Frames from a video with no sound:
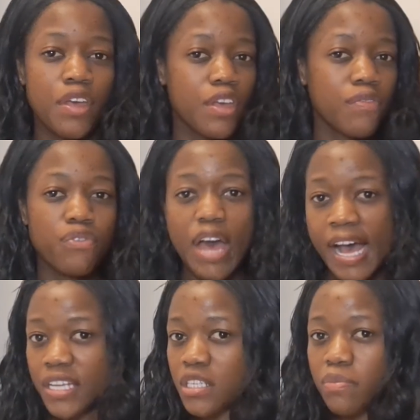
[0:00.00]
If you
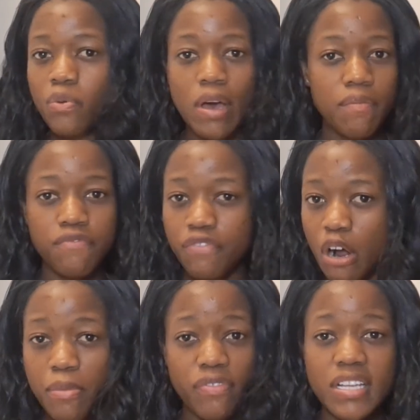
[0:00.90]
ask me where I'm
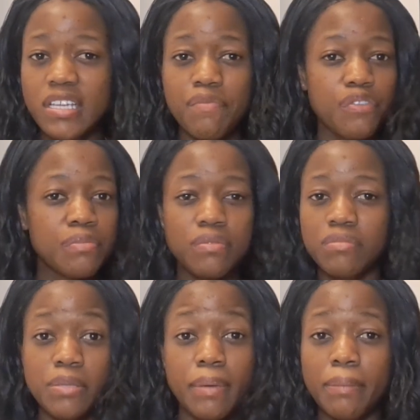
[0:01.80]
from, if I say I'm from
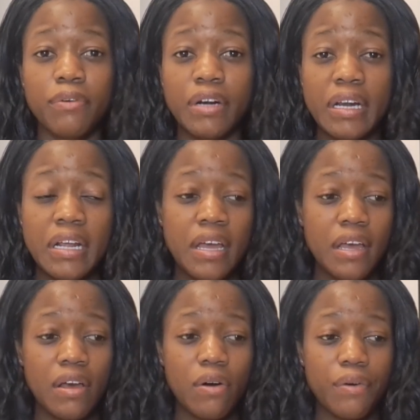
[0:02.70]
Zimbabwe, right?
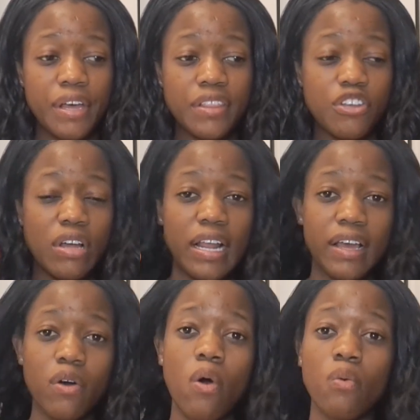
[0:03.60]
And then you're
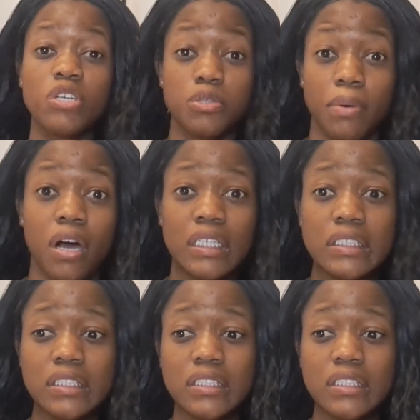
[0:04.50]
like, oh, which part?